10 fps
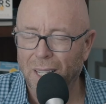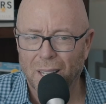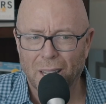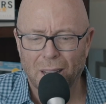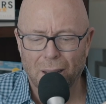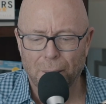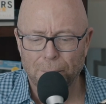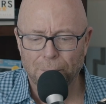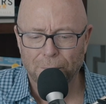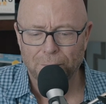
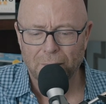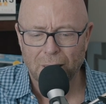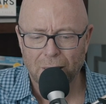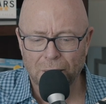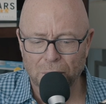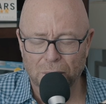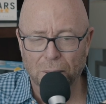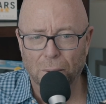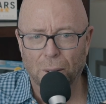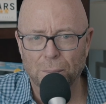Um, you
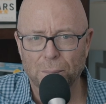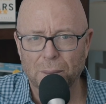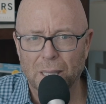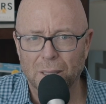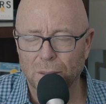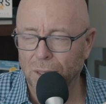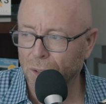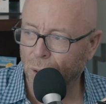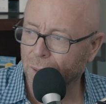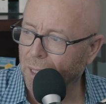still won't get those
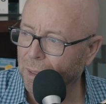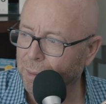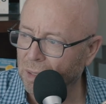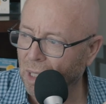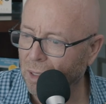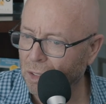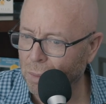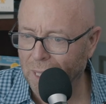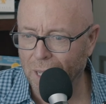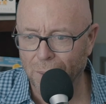extraordinary results
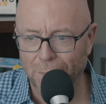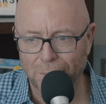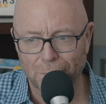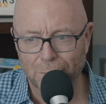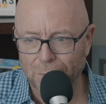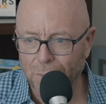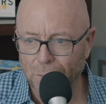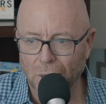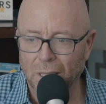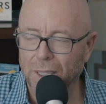without
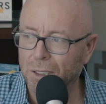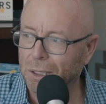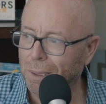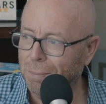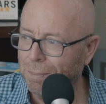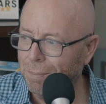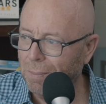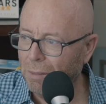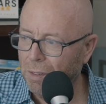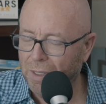good leadership,
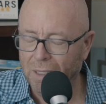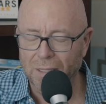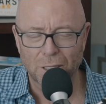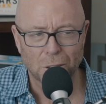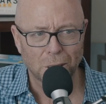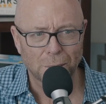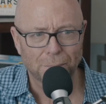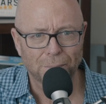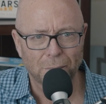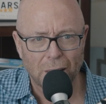level five
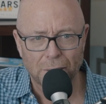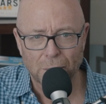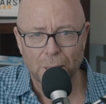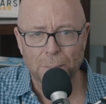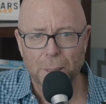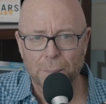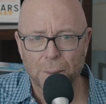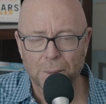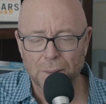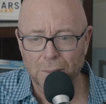leadership, having the right
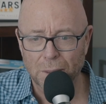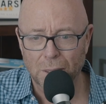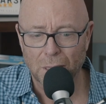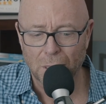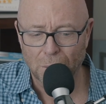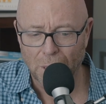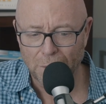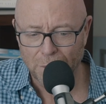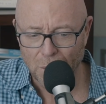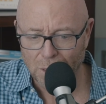people in the
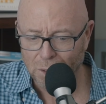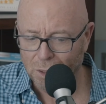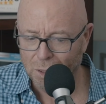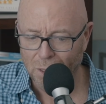right focus,